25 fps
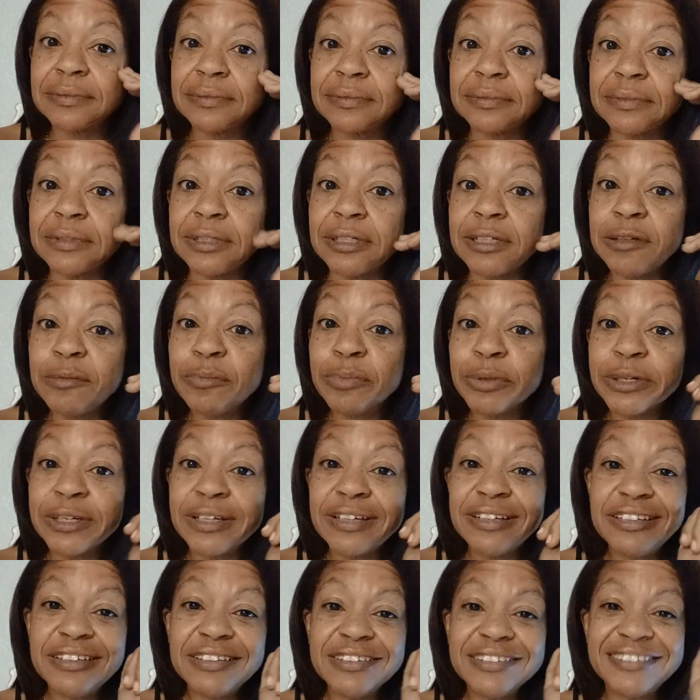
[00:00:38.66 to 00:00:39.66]
Look pretty
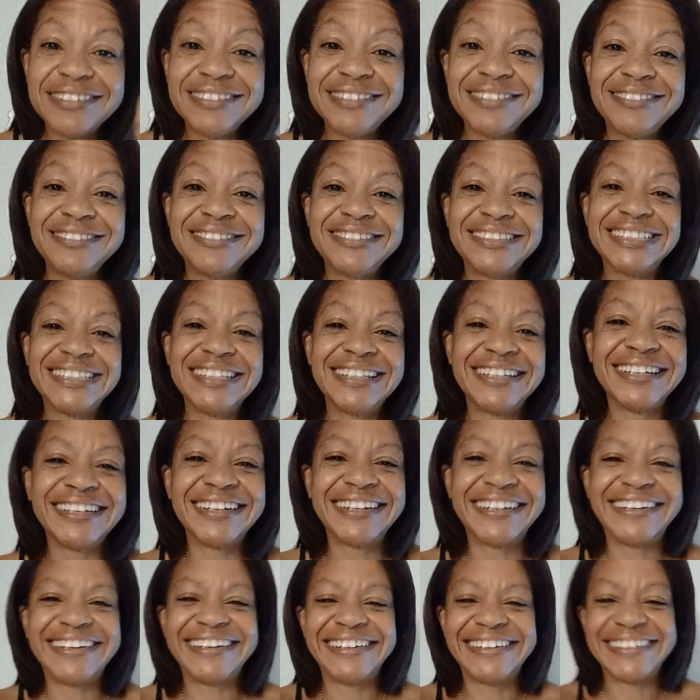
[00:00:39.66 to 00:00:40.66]
good, too.
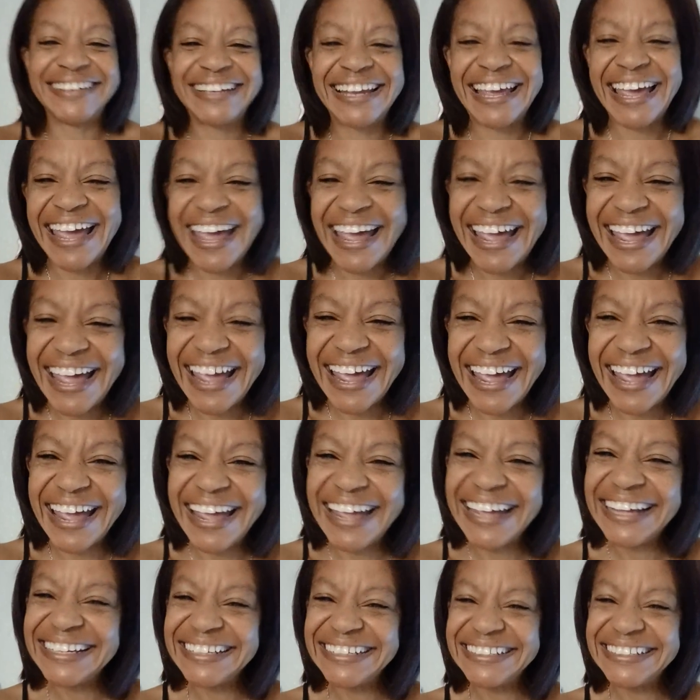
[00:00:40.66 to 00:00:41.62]
Shit. Hey.